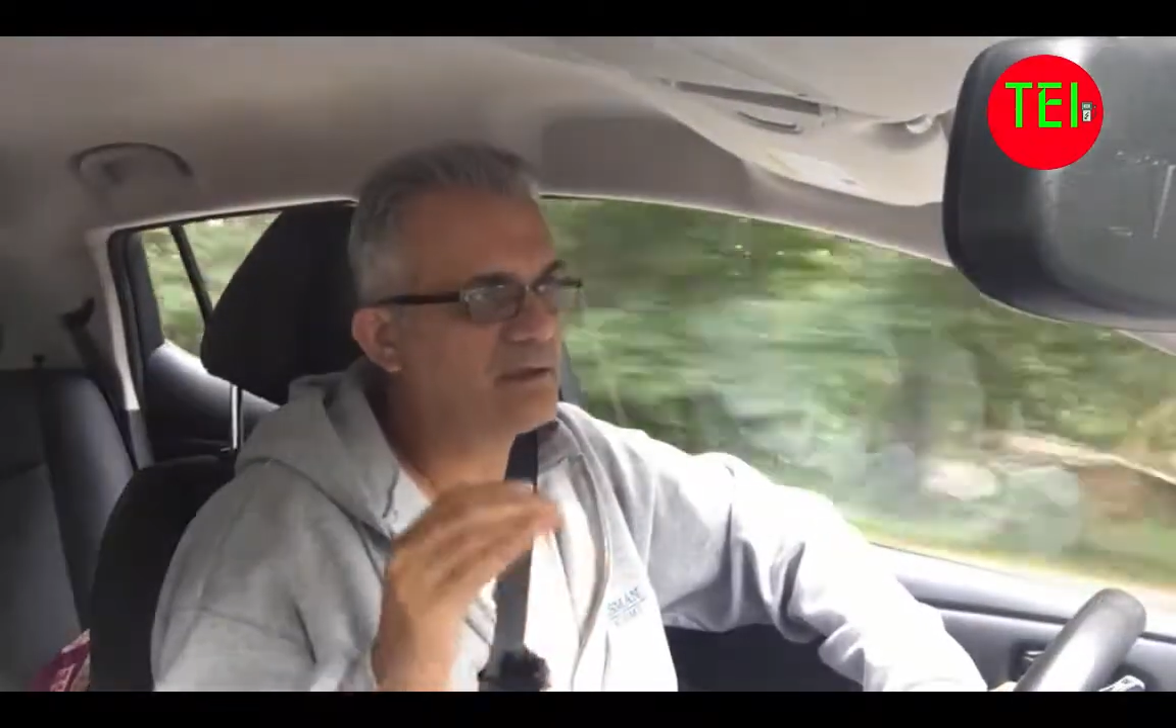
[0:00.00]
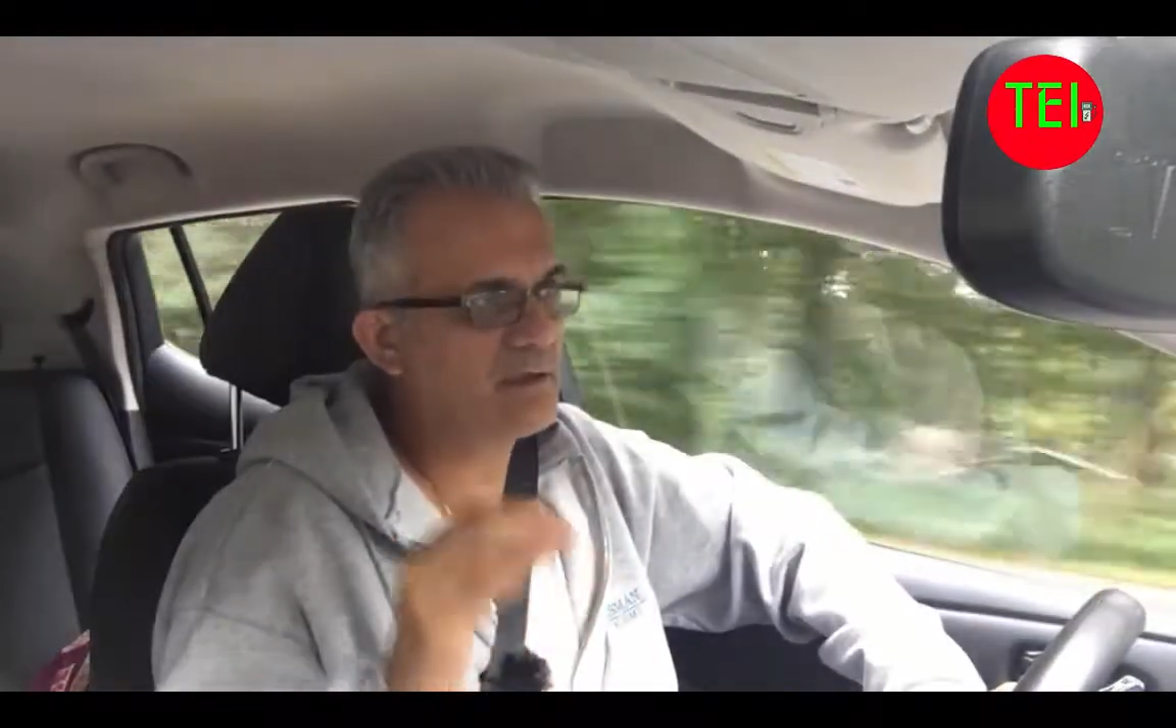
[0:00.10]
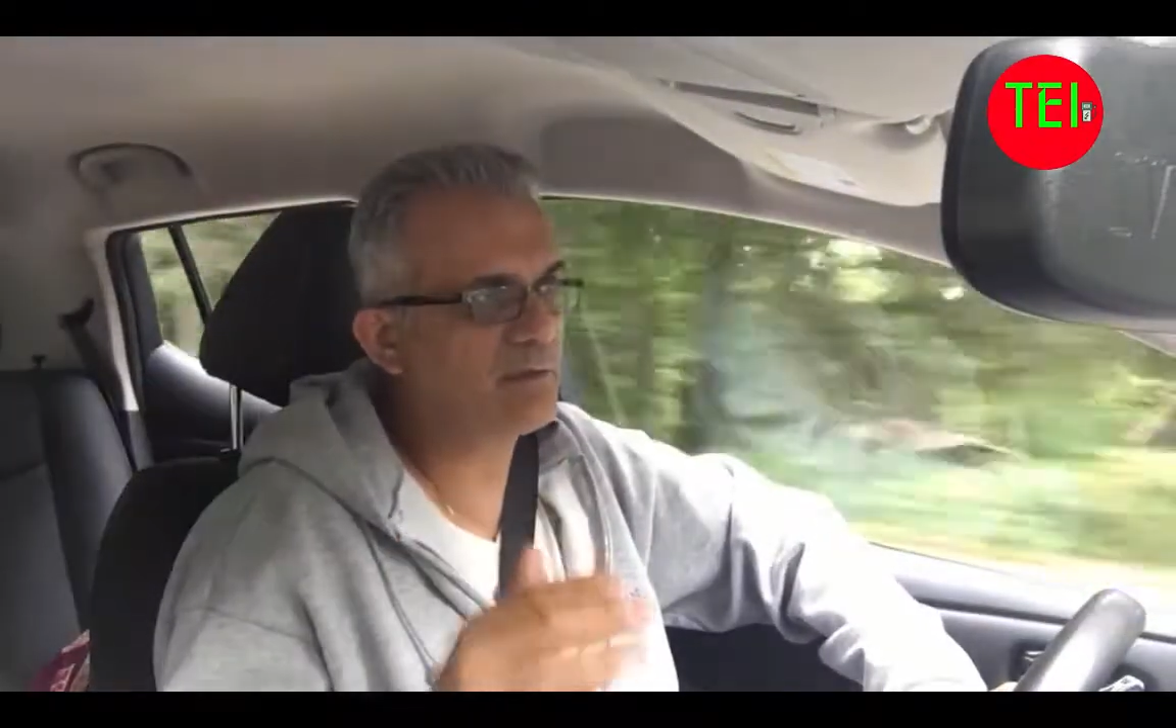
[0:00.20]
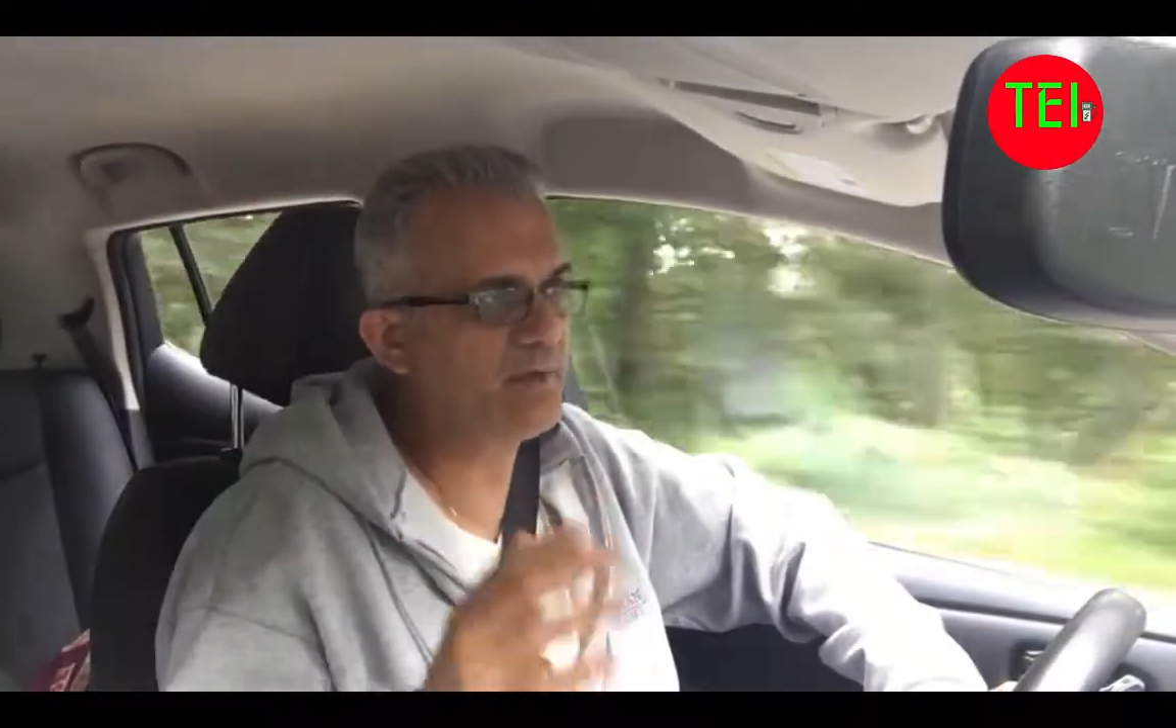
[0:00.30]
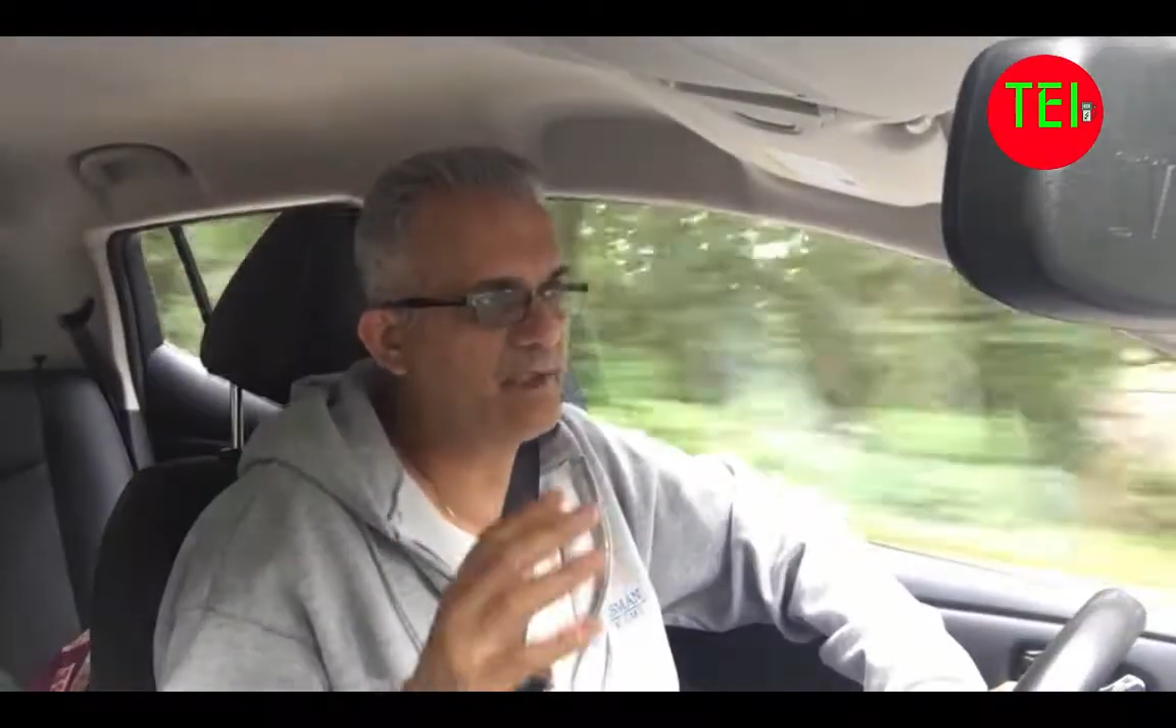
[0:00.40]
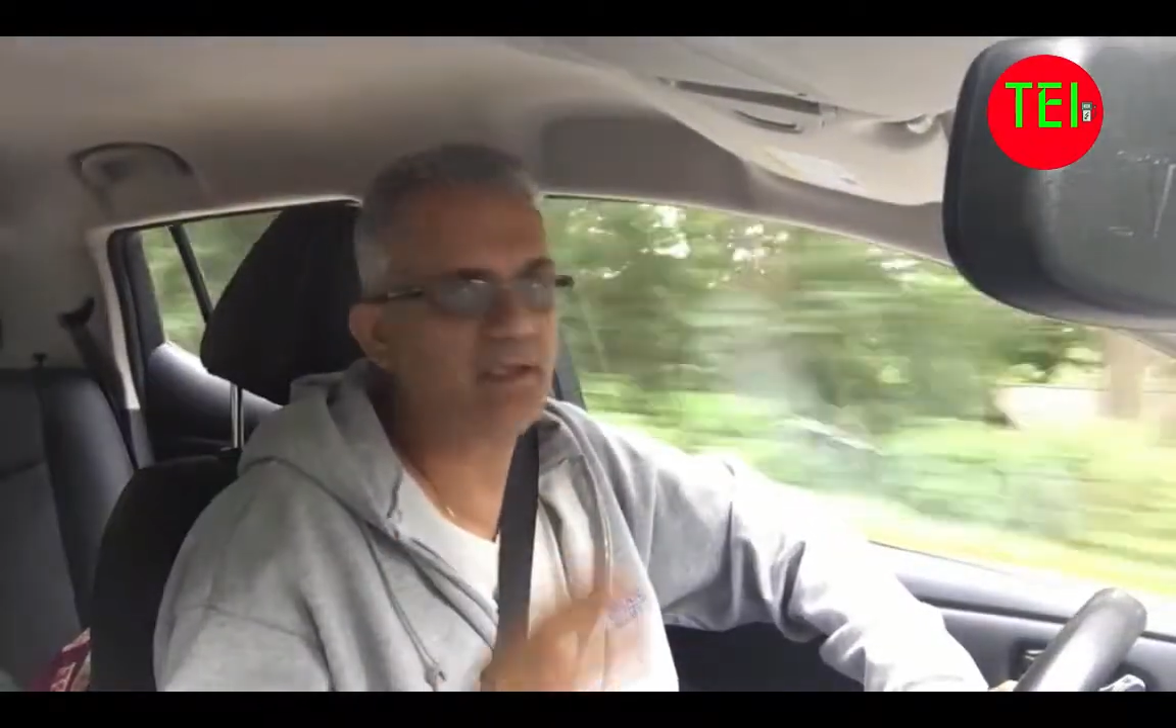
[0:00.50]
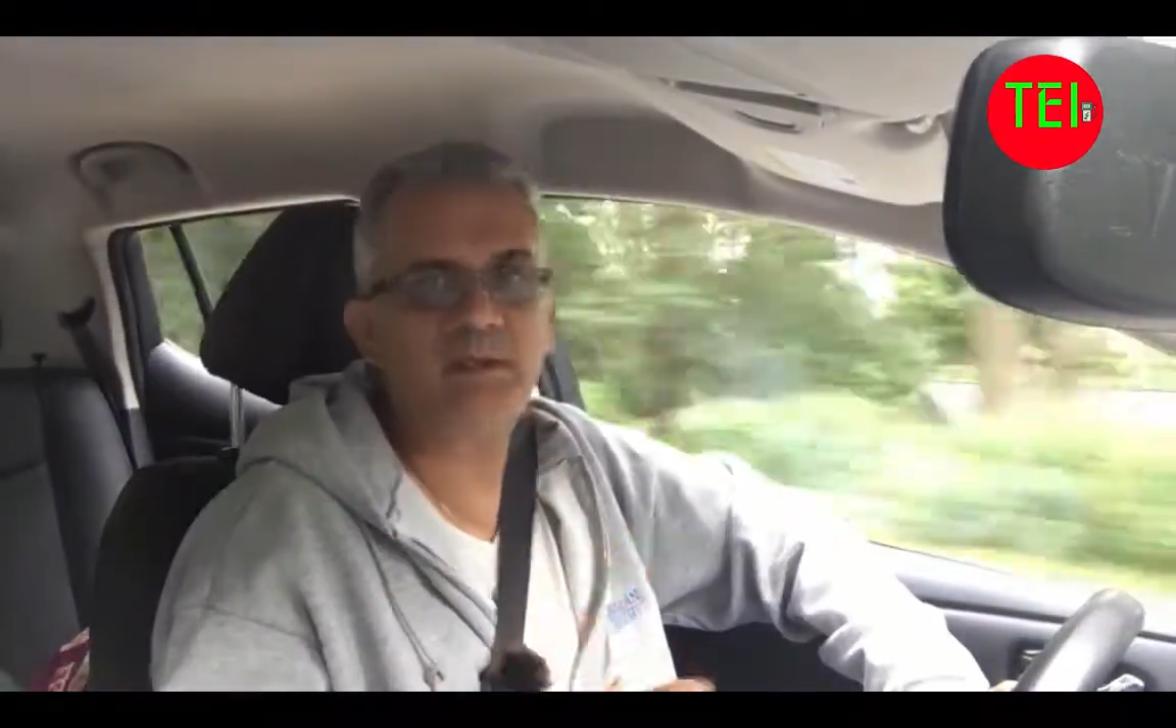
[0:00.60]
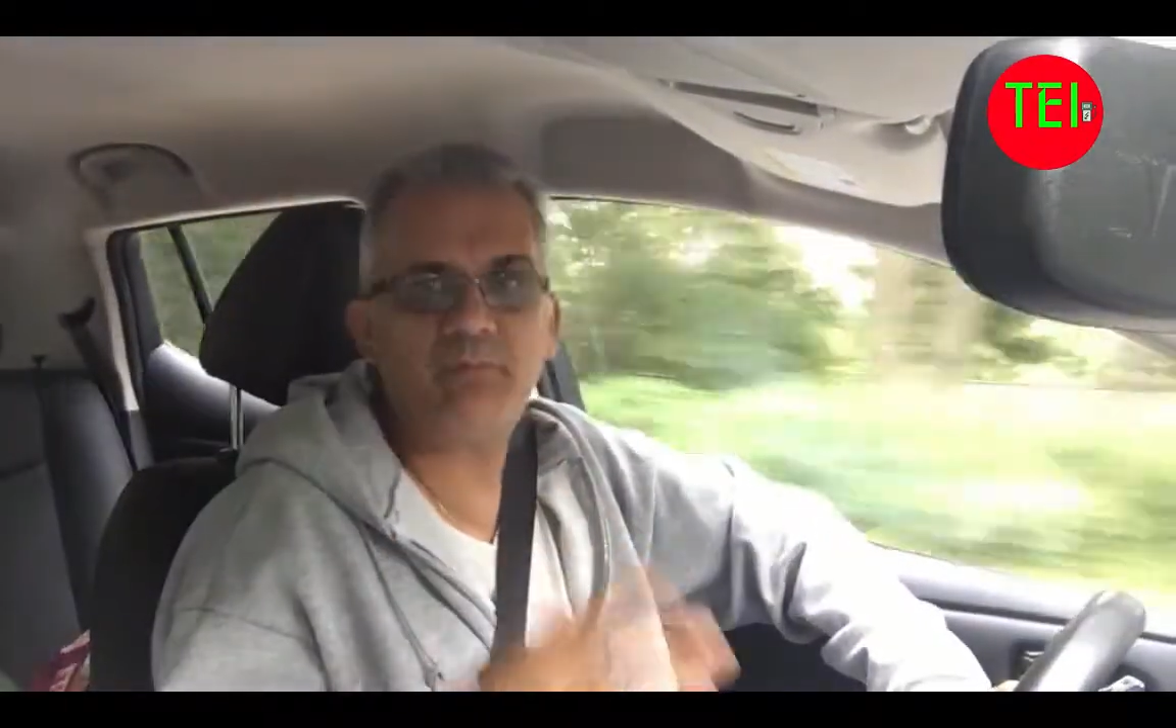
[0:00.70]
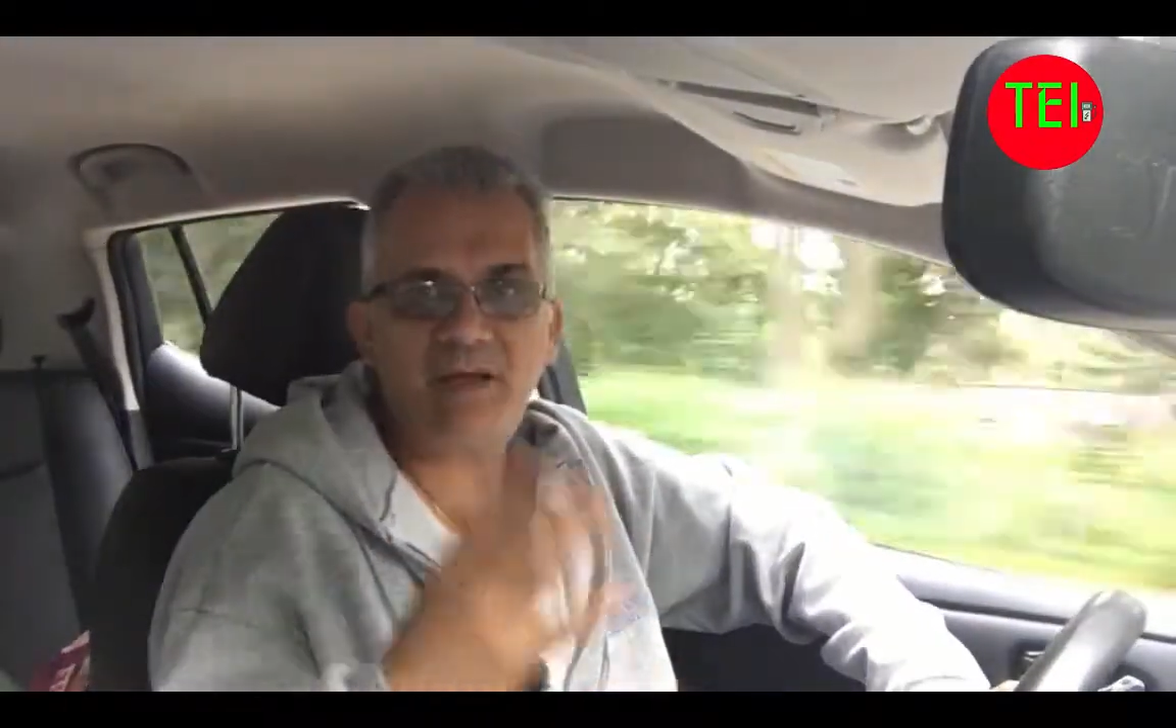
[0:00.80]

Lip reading: 3 in